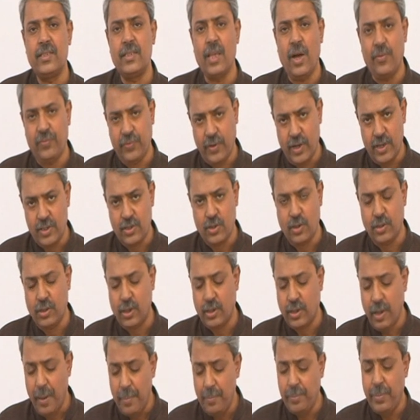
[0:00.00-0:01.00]
suffers or the
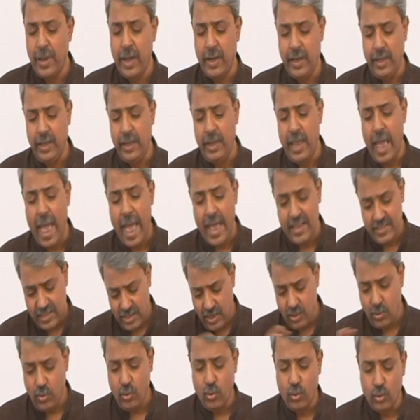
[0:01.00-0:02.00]
company as a
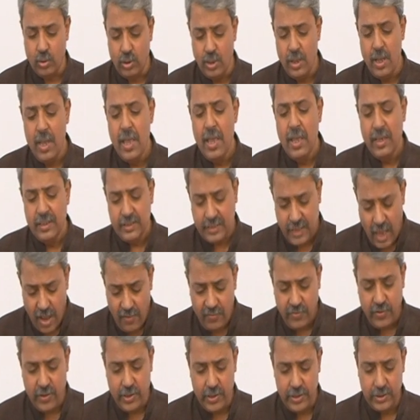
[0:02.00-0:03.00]
whole
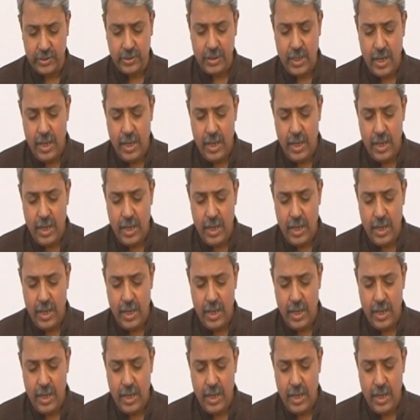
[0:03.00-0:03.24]
suffers,